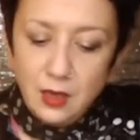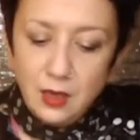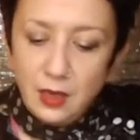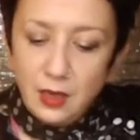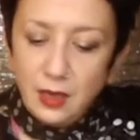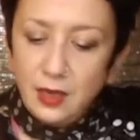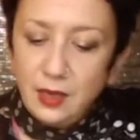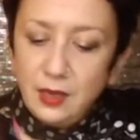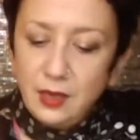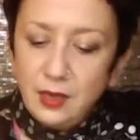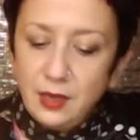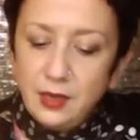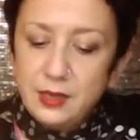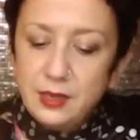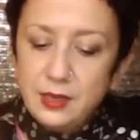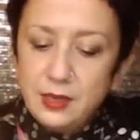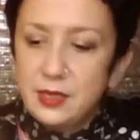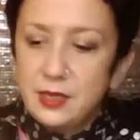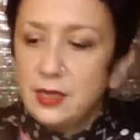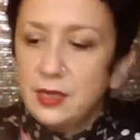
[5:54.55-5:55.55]

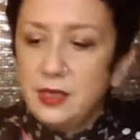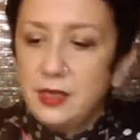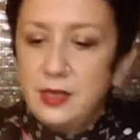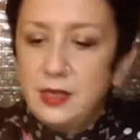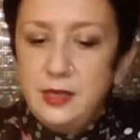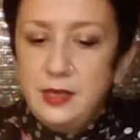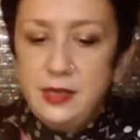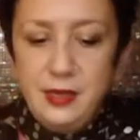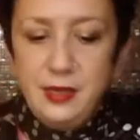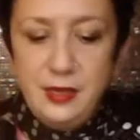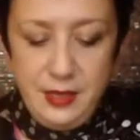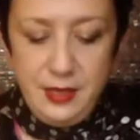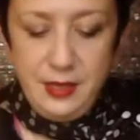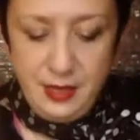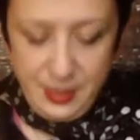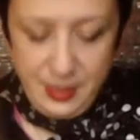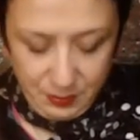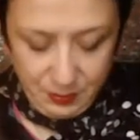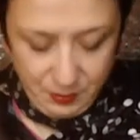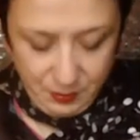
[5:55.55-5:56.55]
And
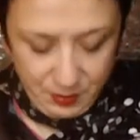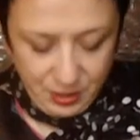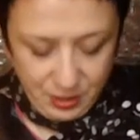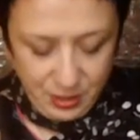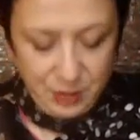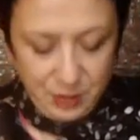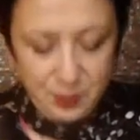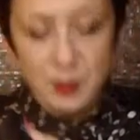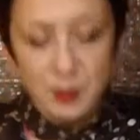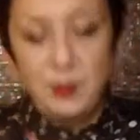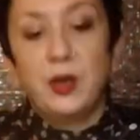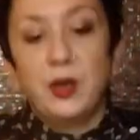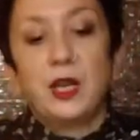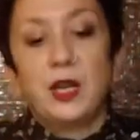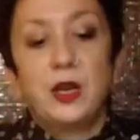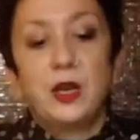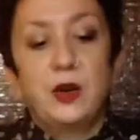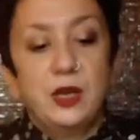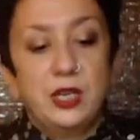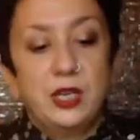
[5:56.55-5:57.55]
this one she's been
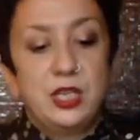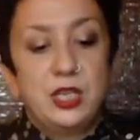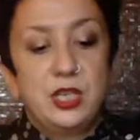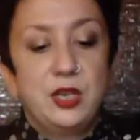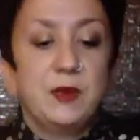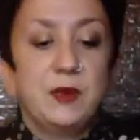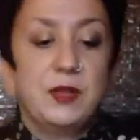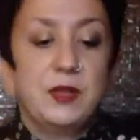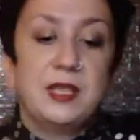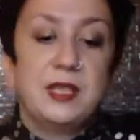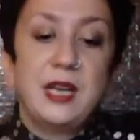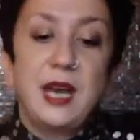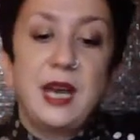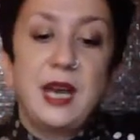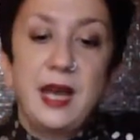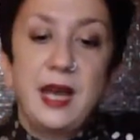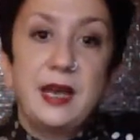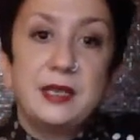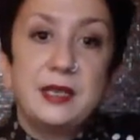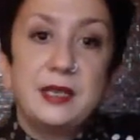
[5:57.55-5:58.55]
working on, and she wants to
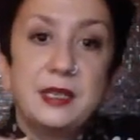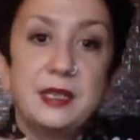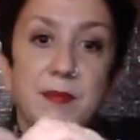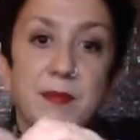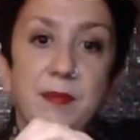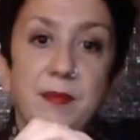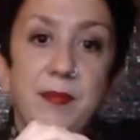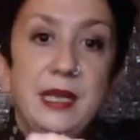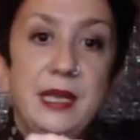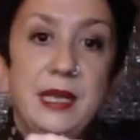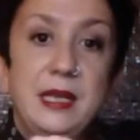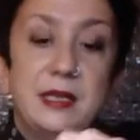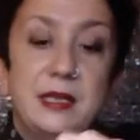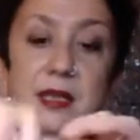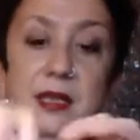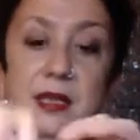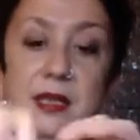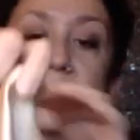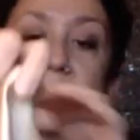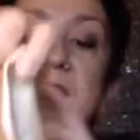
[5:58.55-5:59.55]
add some pleats
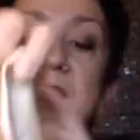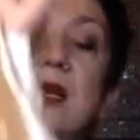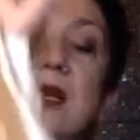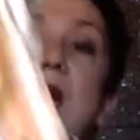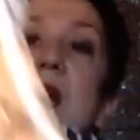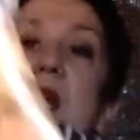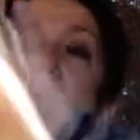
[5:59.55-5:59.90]
and things,